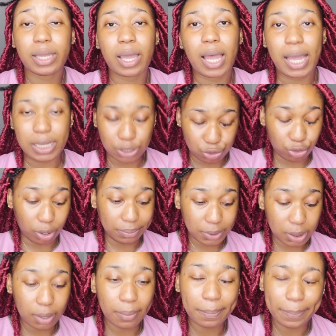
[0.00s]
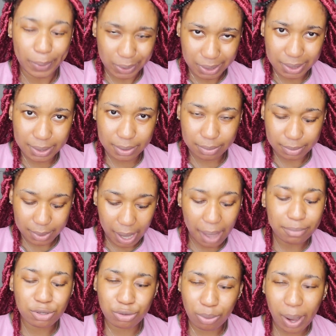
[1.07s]
has dropped, but
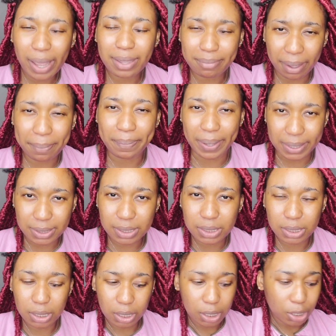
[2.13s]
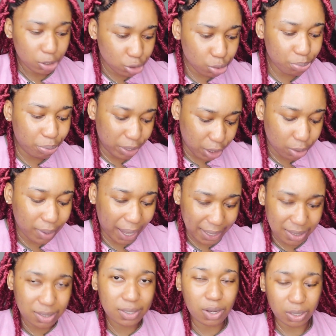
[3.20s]
I'm trying my best to bring you
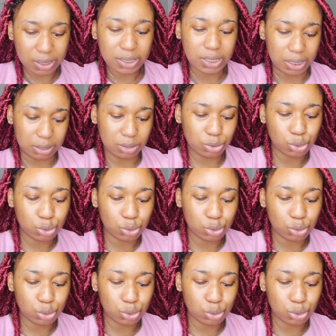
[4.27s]
guys content.